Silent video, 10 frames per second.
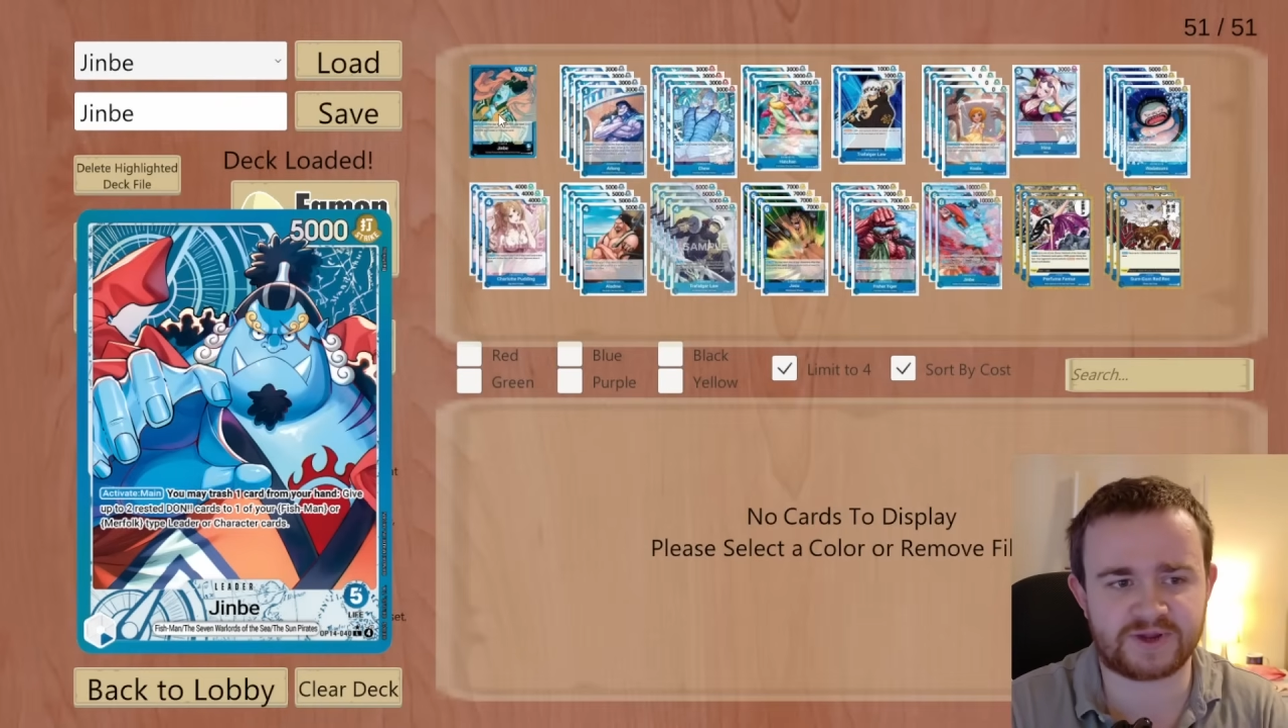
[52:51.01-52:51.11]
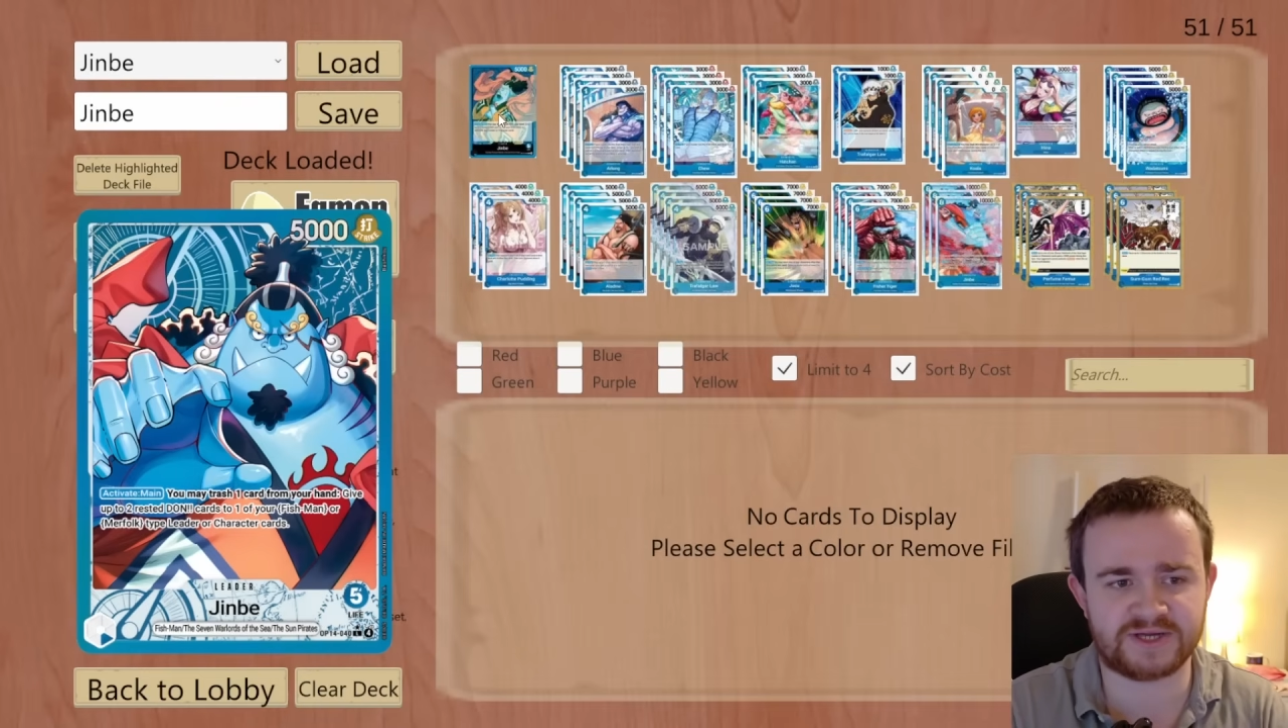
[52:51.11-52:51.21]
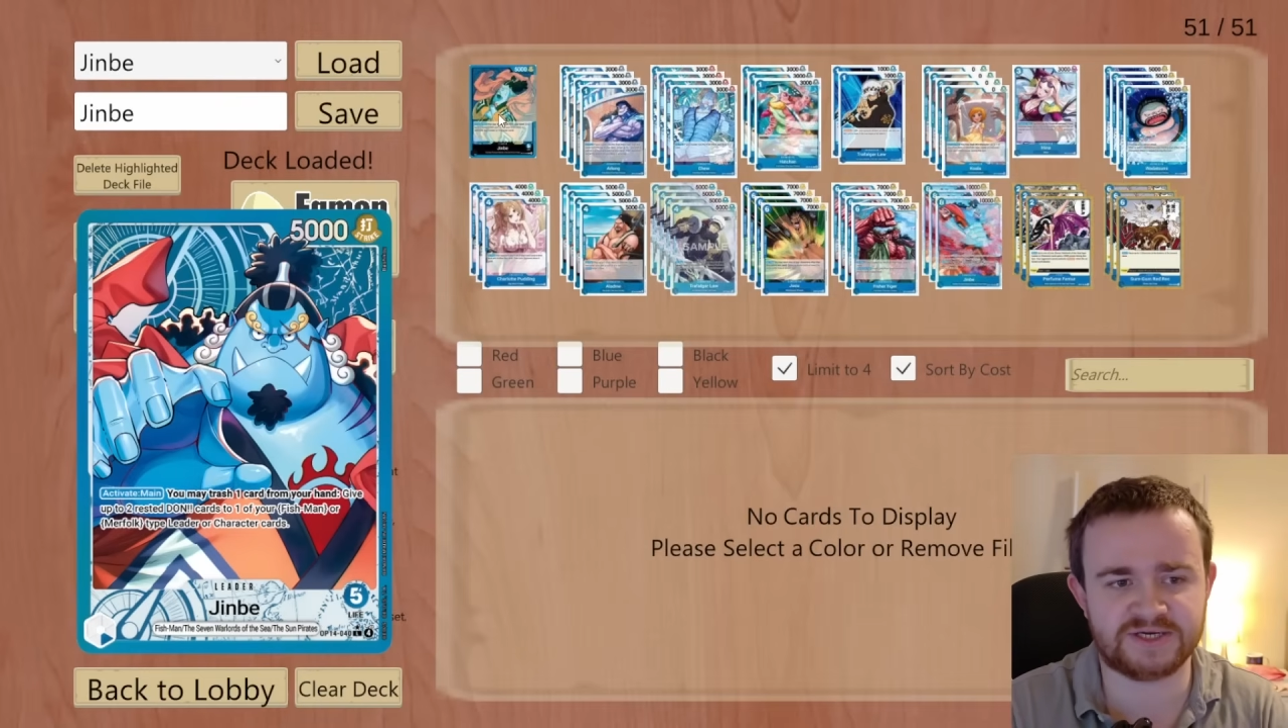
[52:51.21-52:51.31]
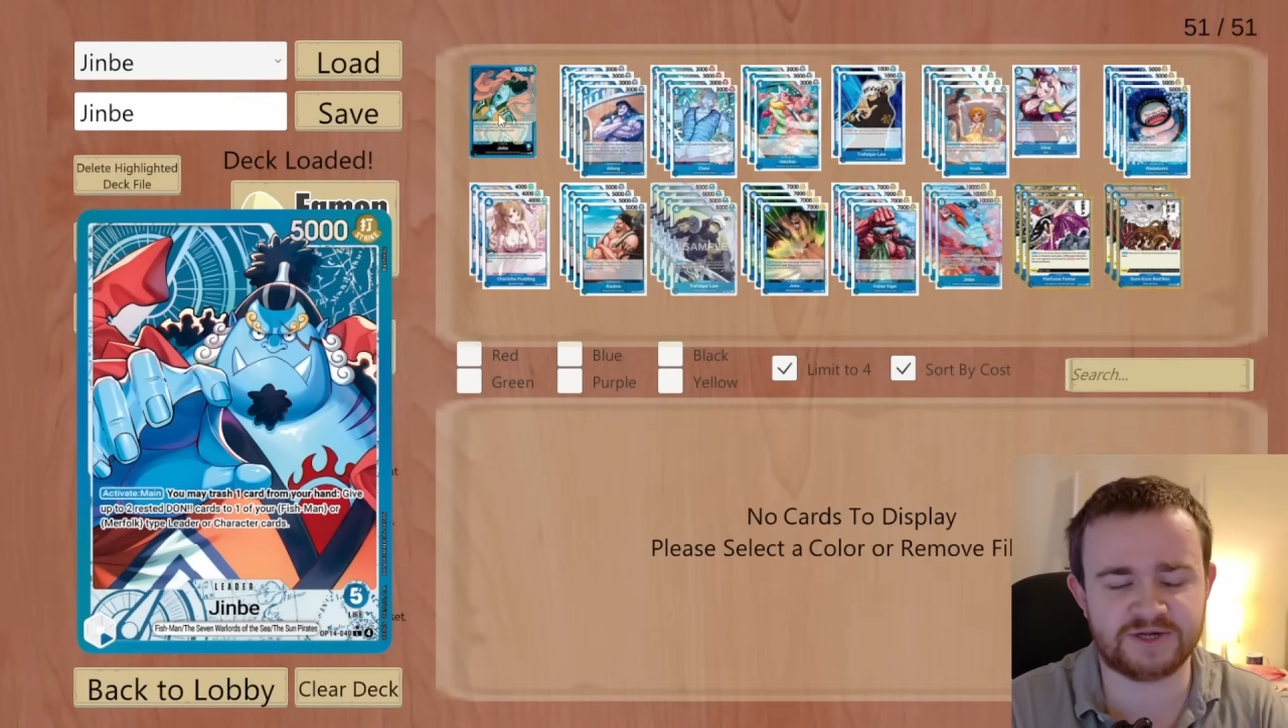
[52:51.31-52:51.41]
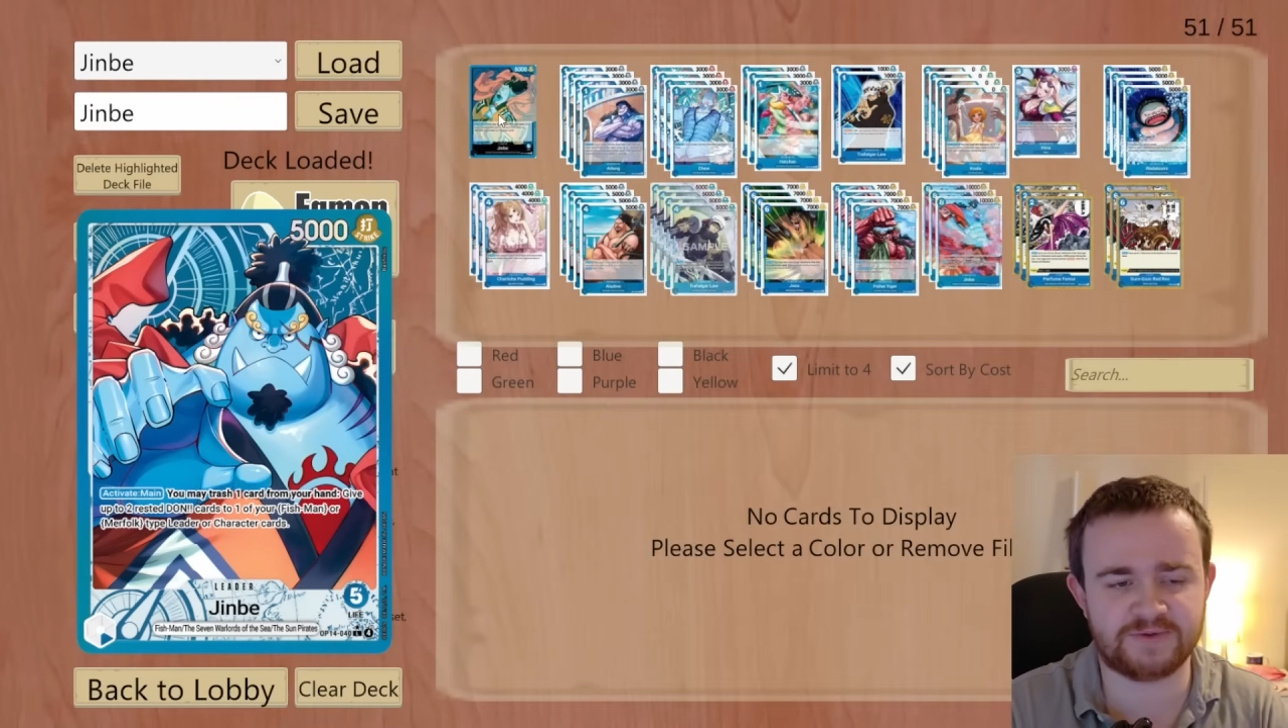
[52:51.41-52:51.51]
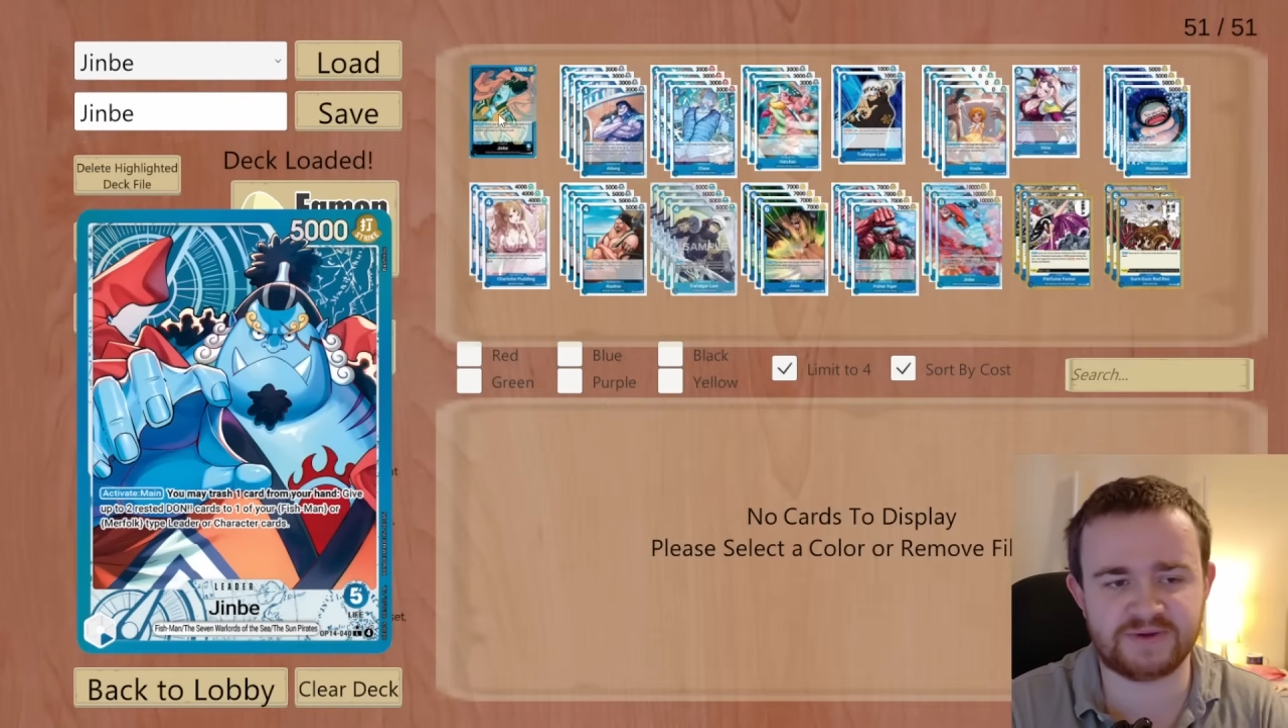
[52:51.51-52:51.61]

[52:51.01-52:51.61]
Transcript: I don't know,